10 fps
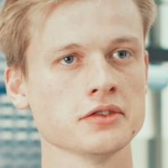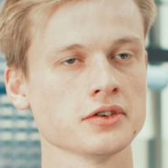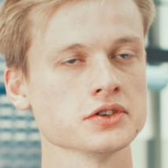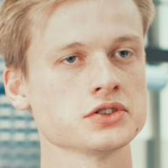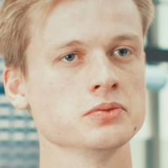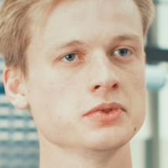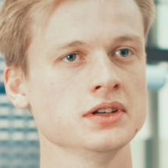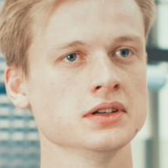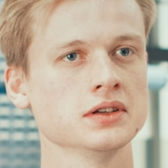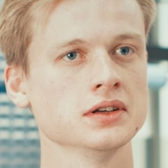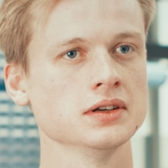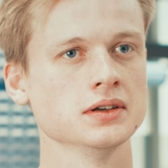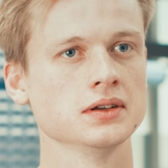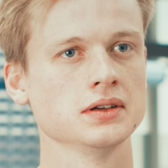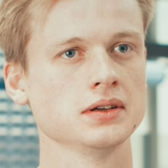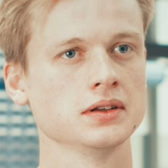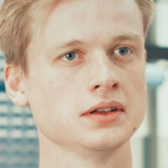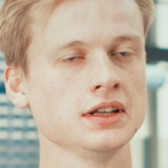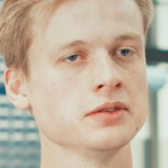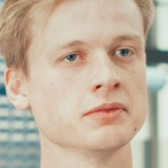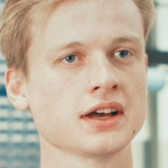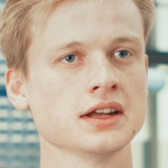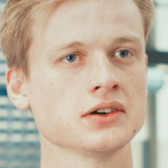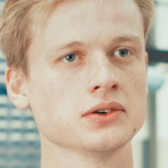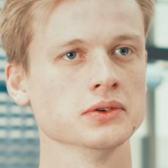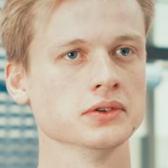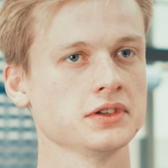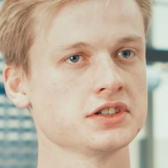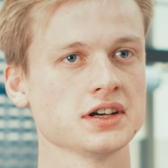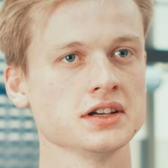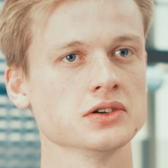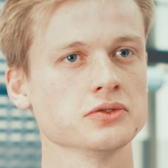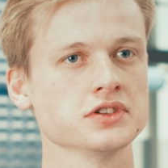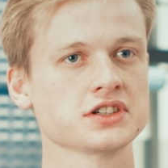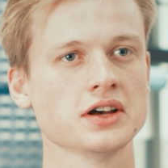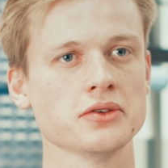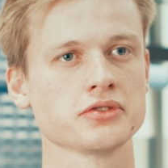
I've also been the lead mechanical designer of the Scout